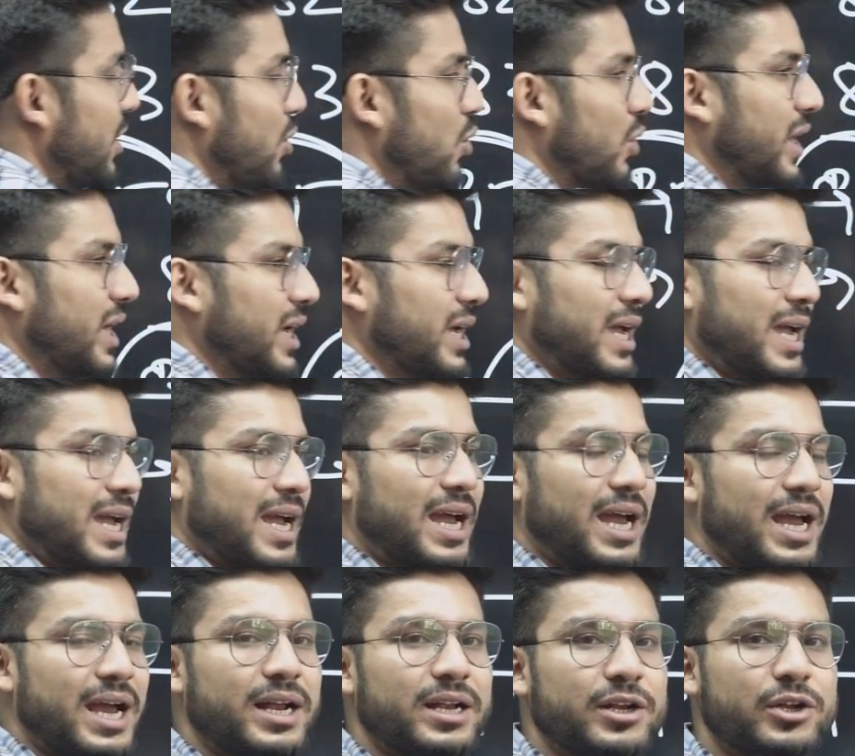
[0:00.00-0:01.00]
okay,
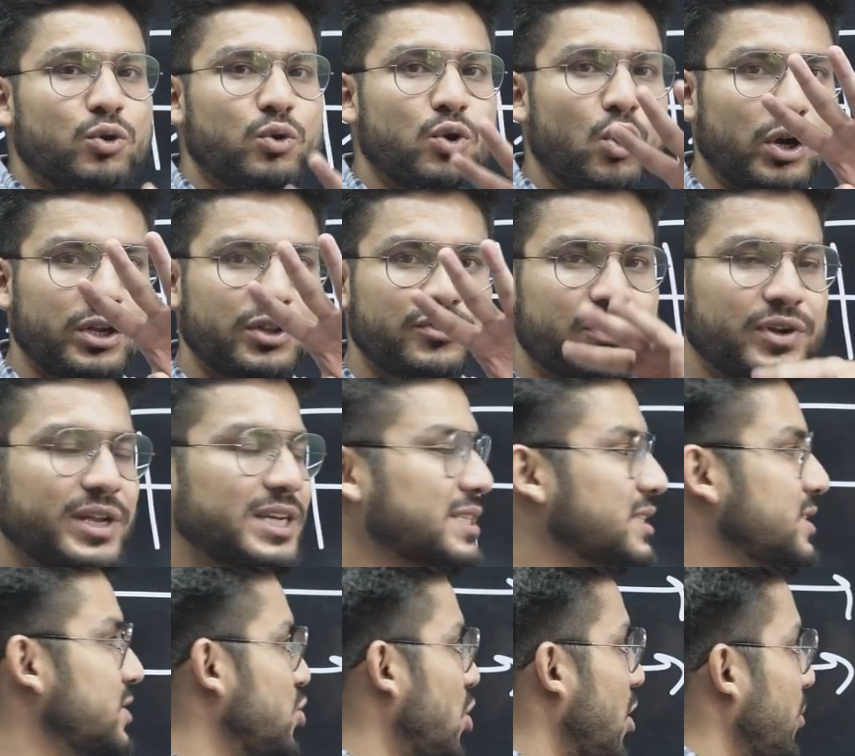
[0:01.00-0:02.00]
and you got 3
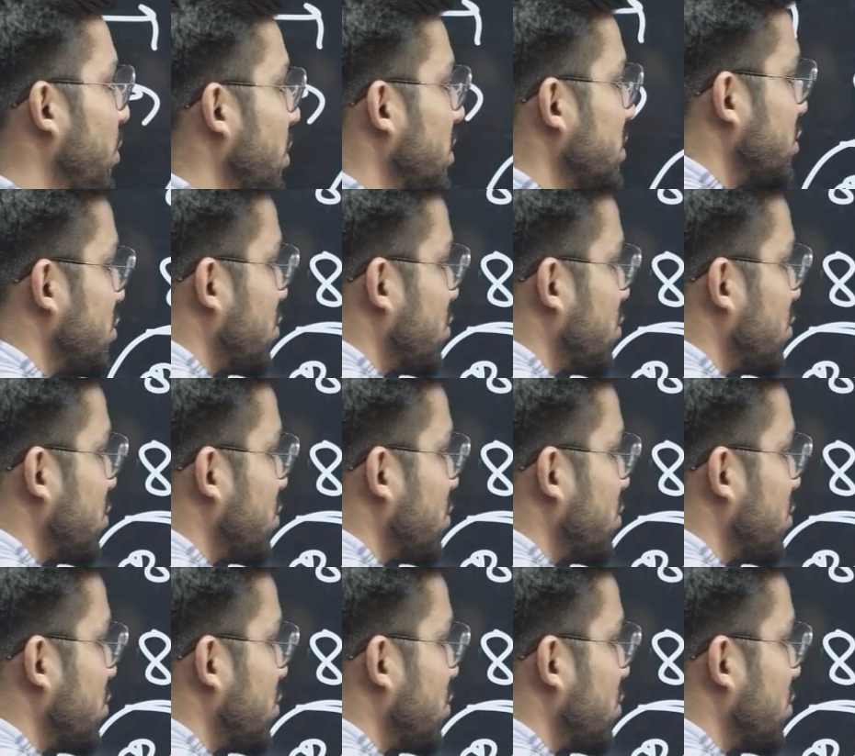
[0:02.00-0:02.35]
stop loss,